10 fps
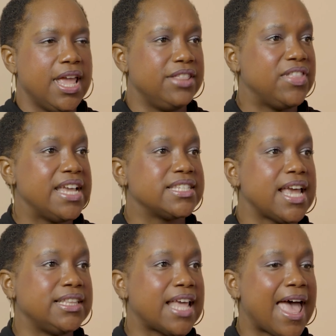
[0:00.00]
and
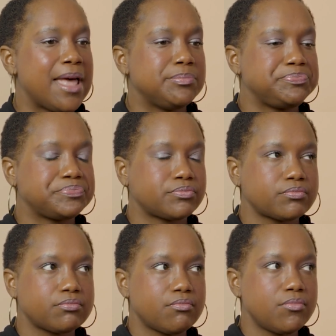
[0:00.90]
things like that.
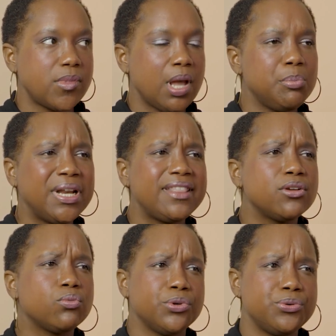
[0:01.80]
But
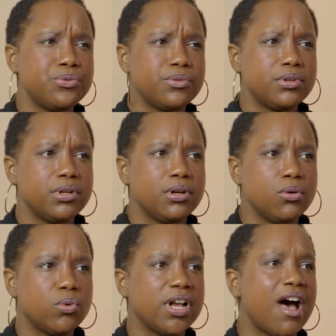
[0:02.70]
at the root,
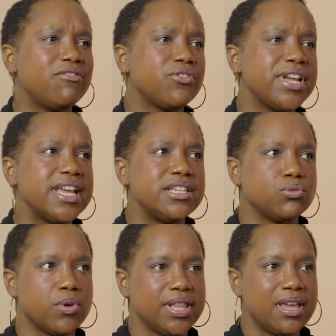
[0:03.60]
recovery
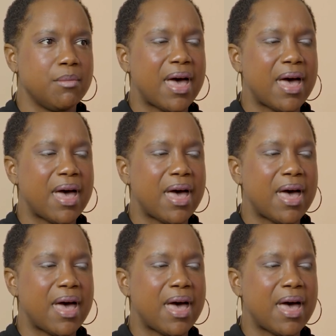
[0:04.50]
is really